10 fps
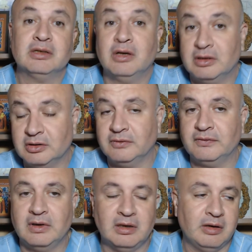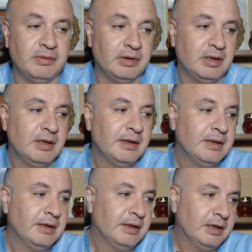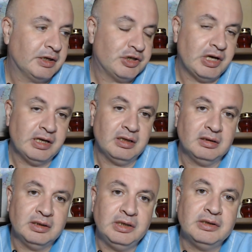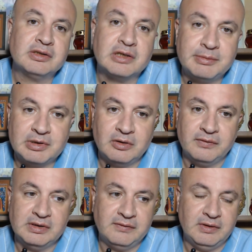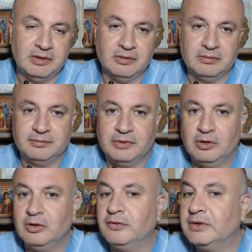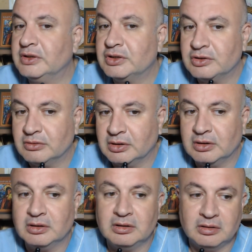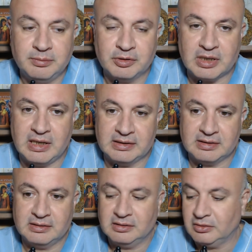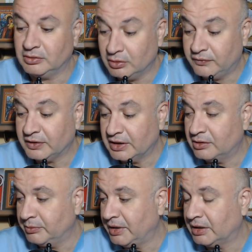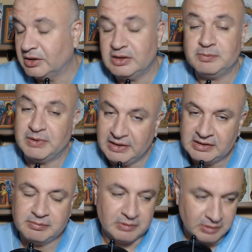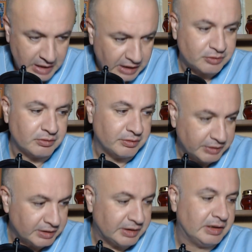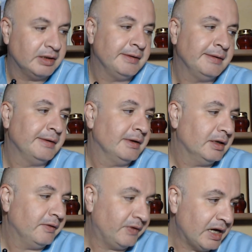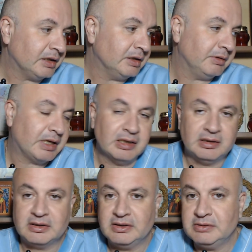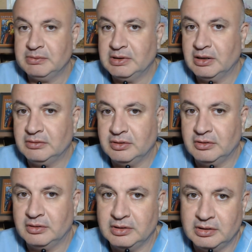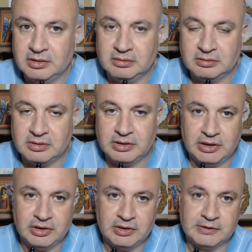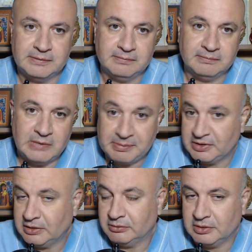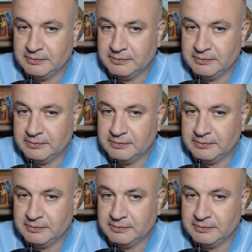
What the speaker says: of our channel in description of this video or of this podcast. So don't forget to make this, please. Actually, really, frankly, we can't exist without your donations. Absolutely.